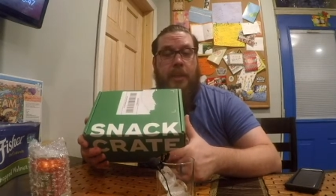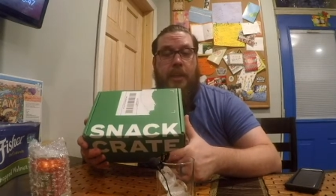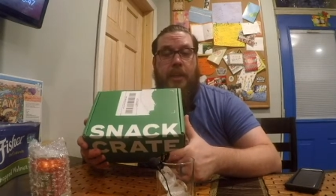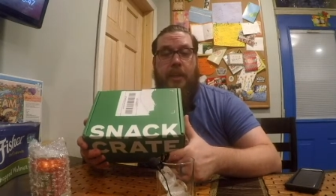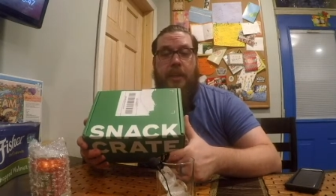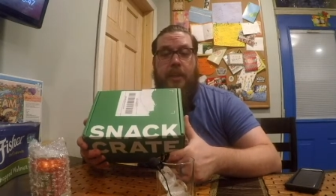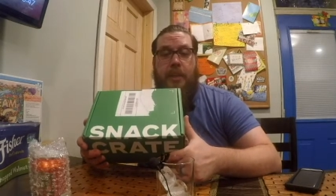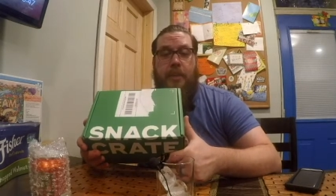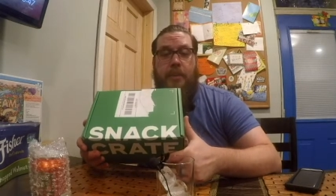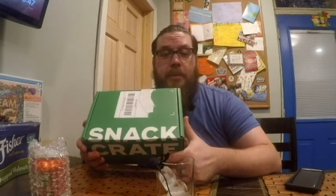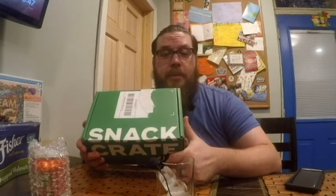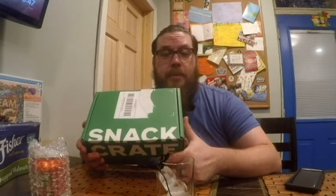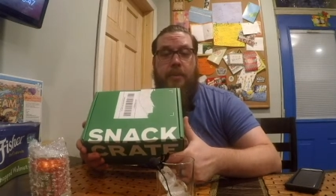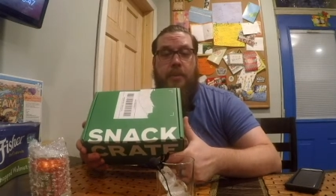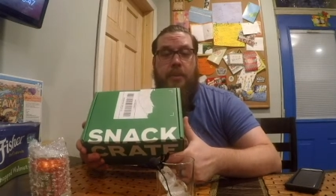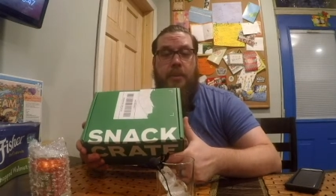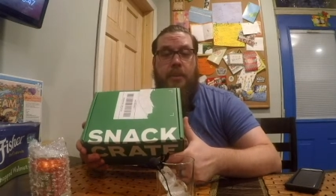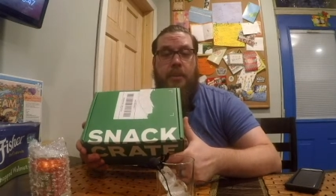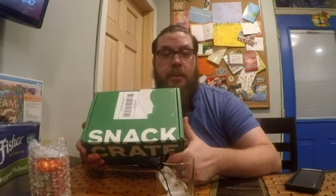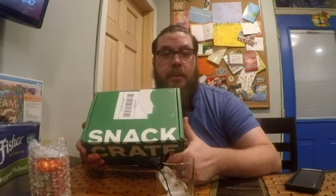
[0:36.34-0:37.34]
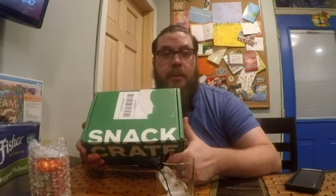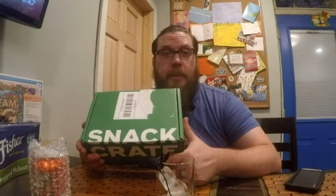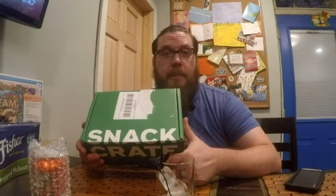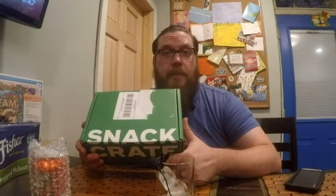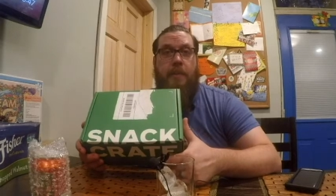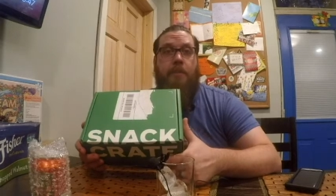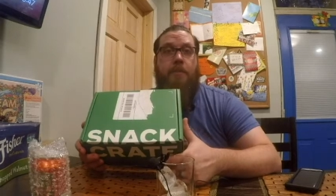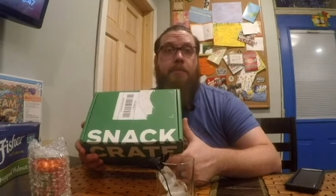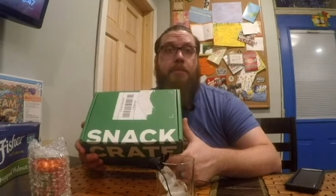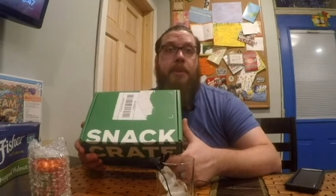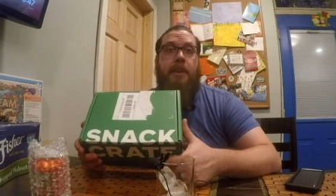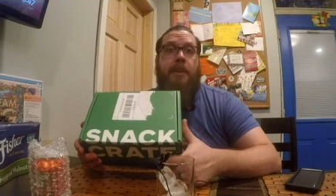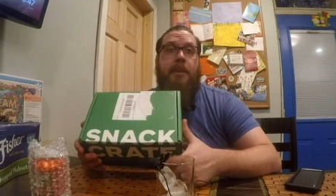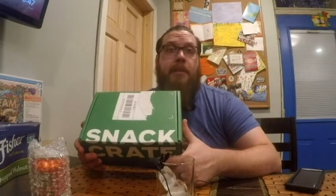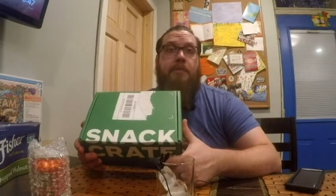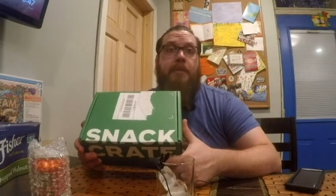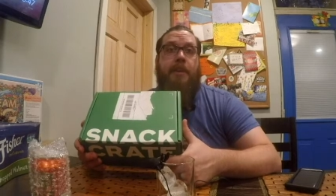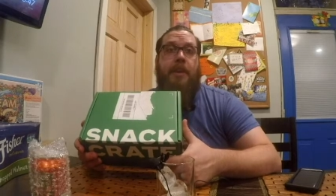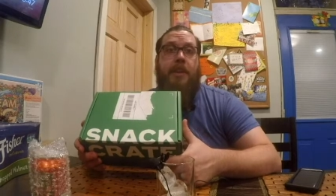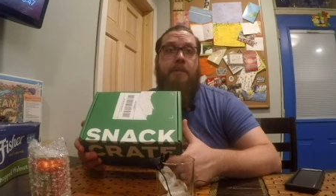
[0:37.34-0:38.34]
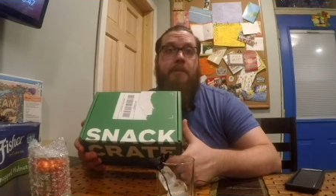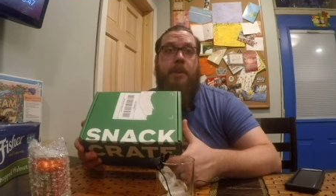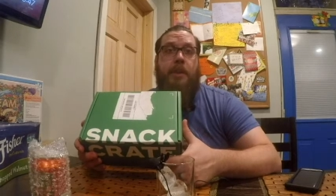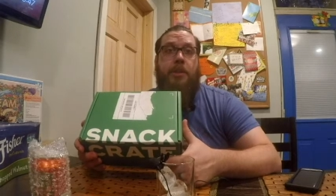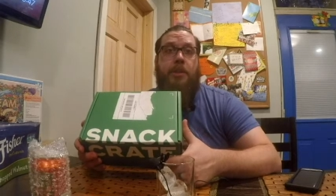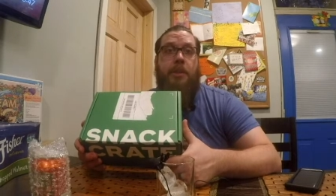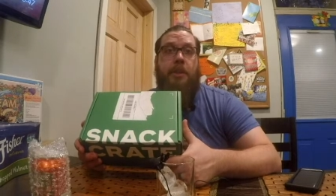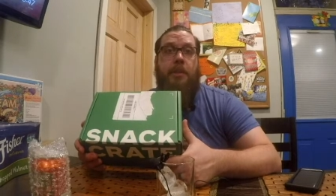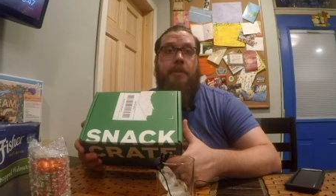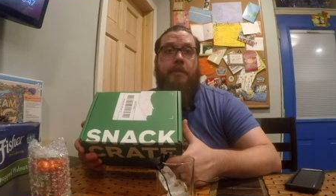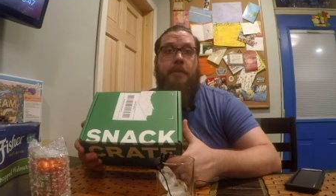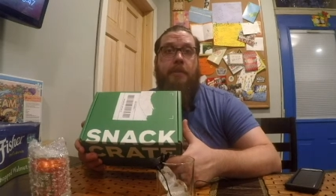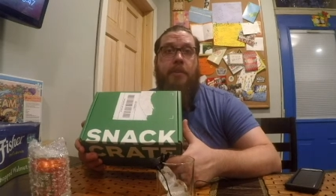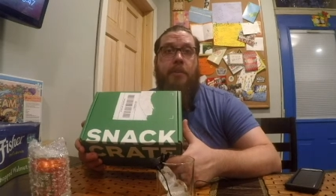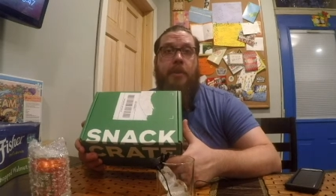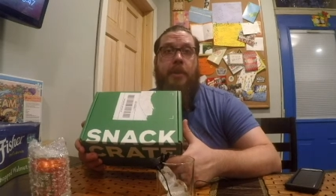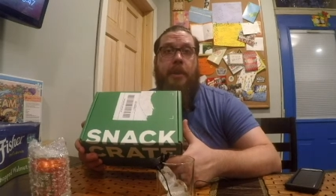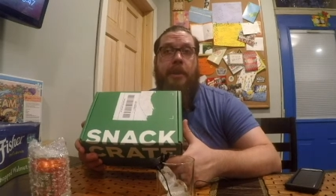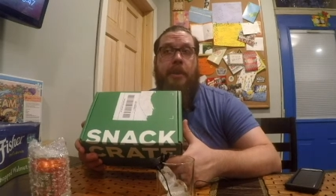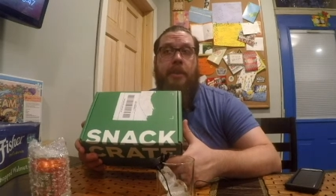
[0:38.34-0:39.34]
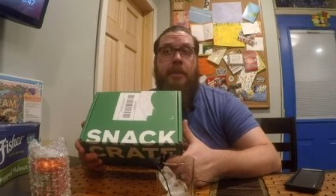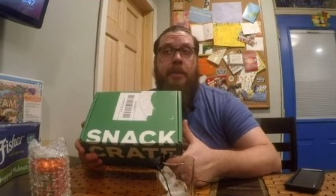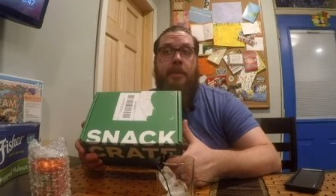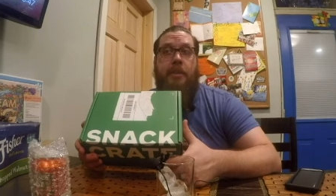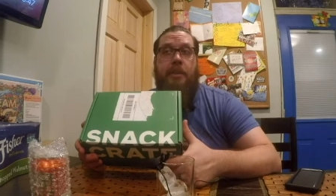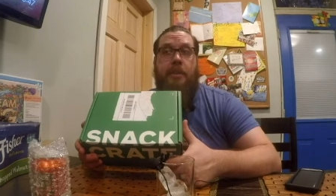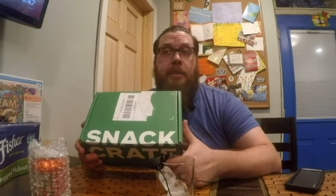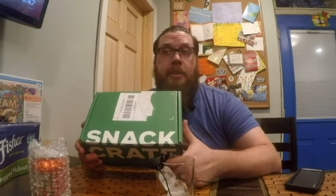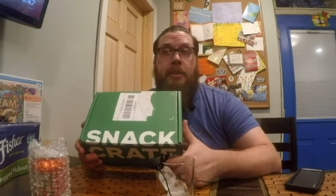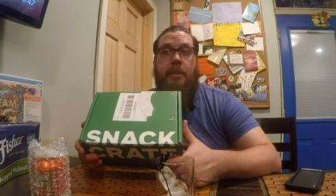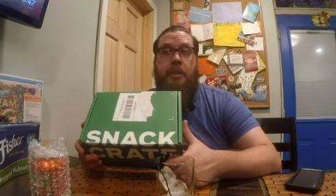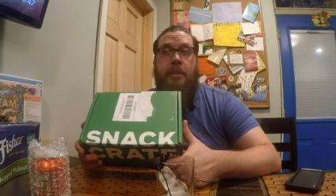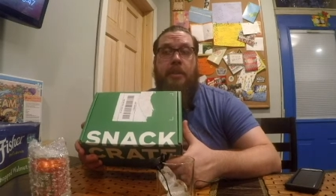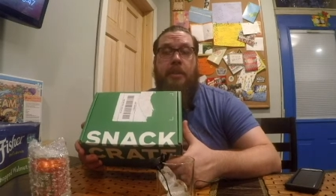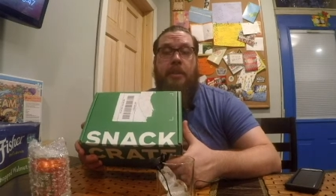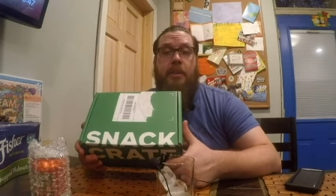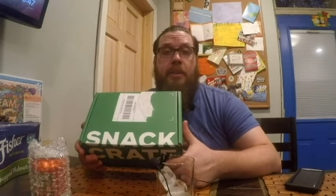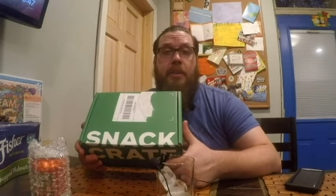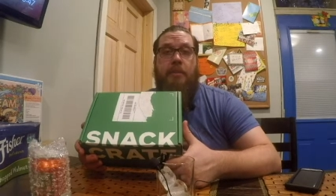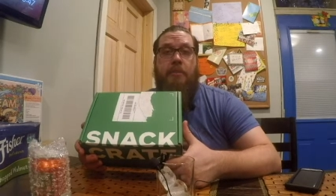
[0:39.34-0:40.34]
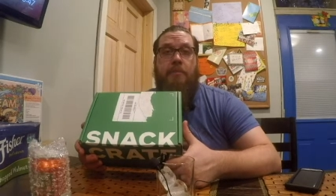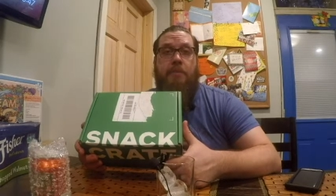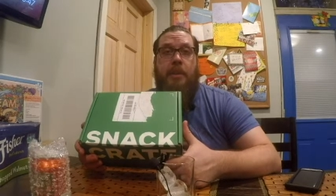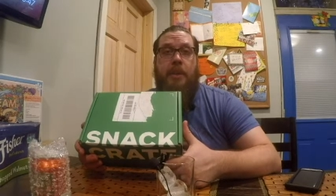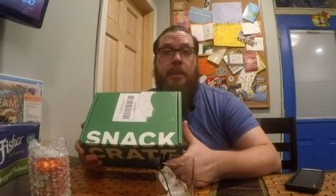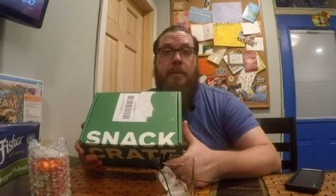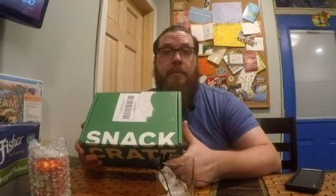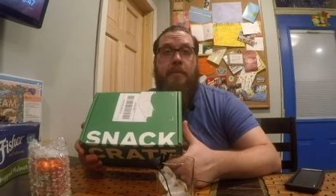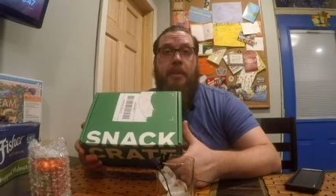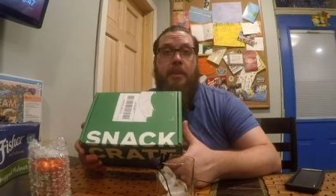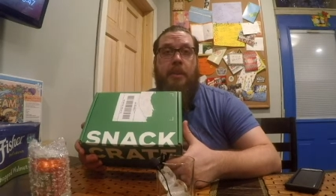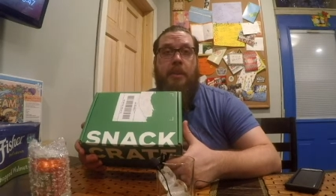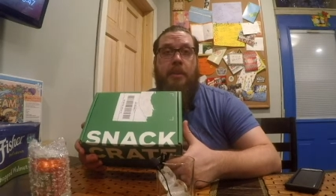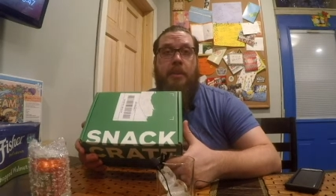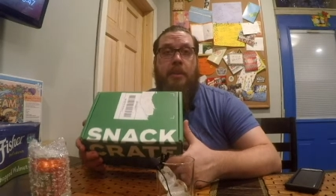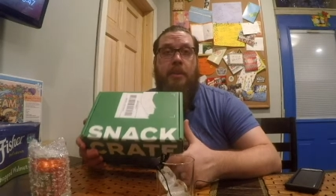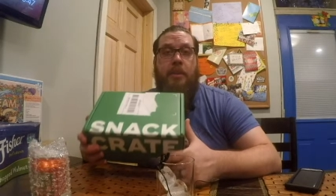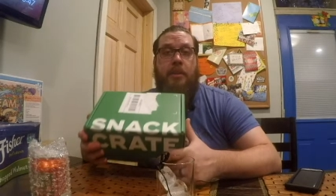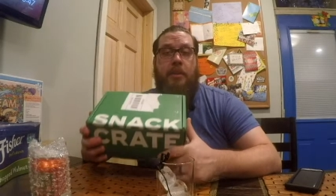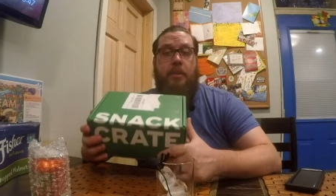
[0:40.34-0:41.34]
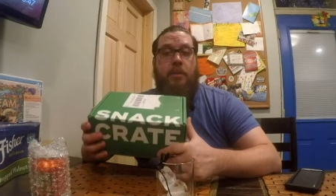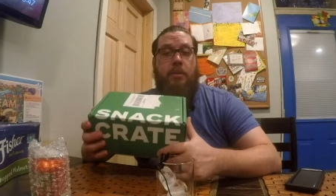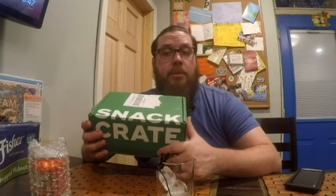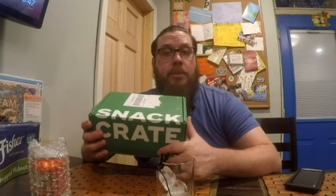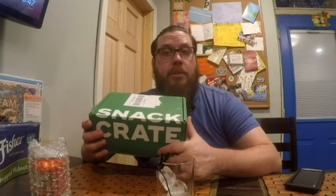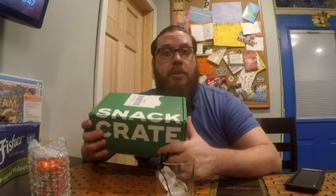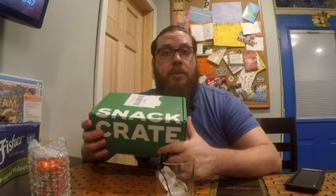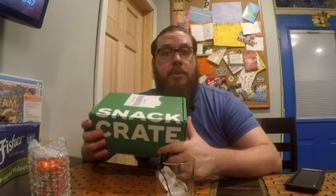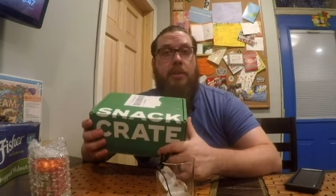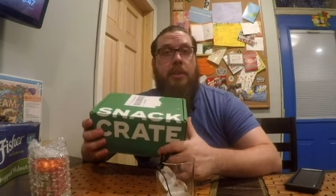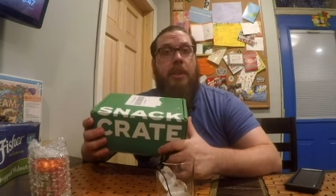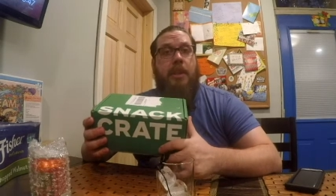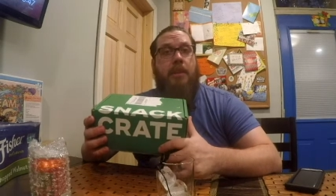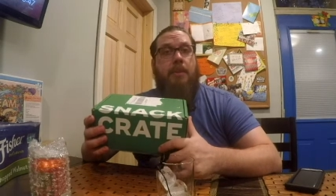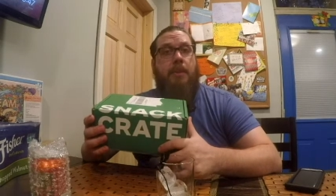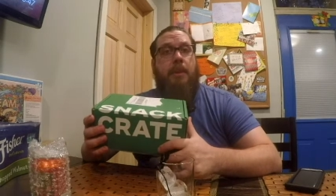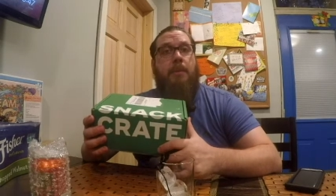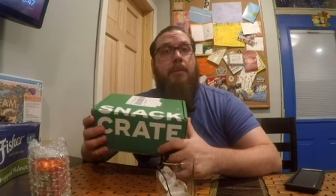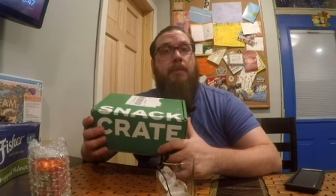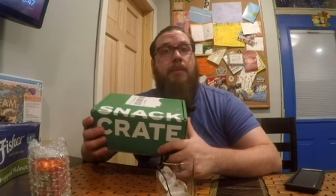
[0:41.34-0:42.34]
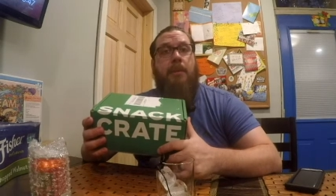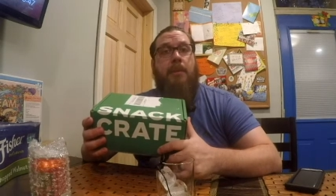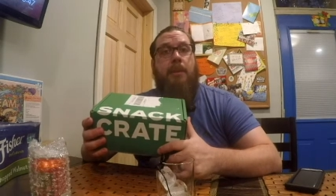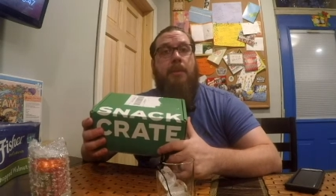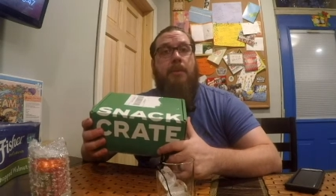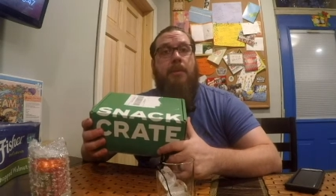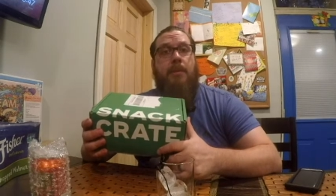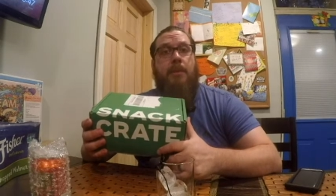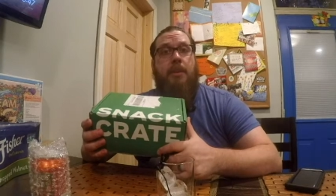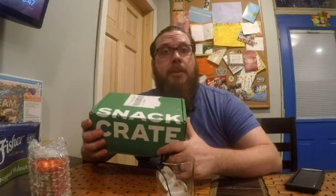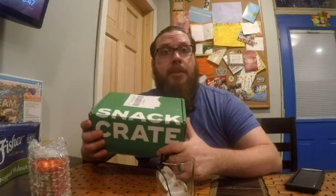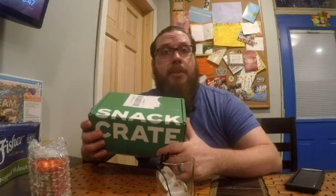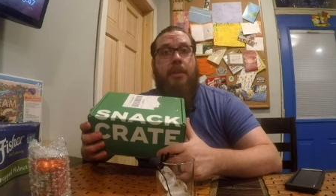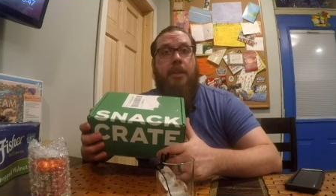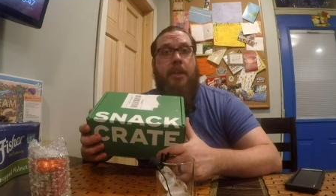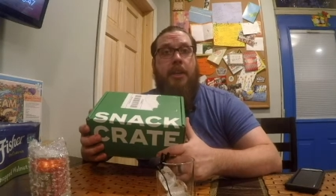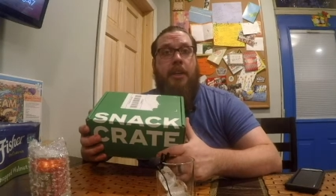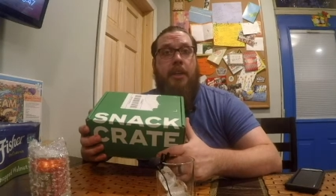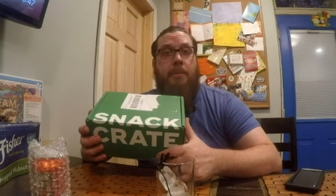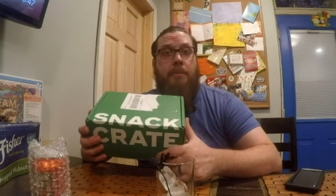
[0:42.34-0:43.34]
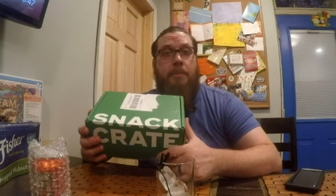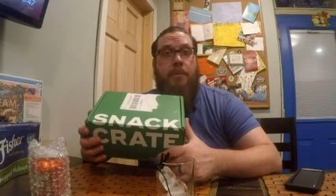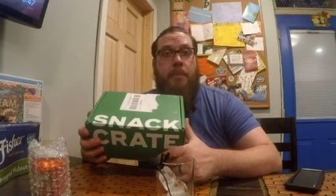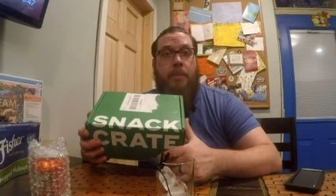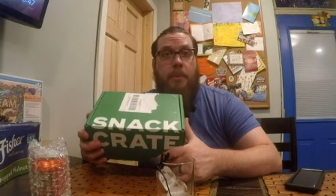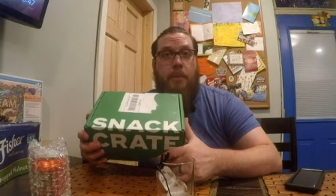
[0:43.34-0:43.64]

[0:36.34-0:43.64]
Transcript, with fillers: And I know if you've been a fan of my channel for a while, you might have thought you used to snack crate videos all the time.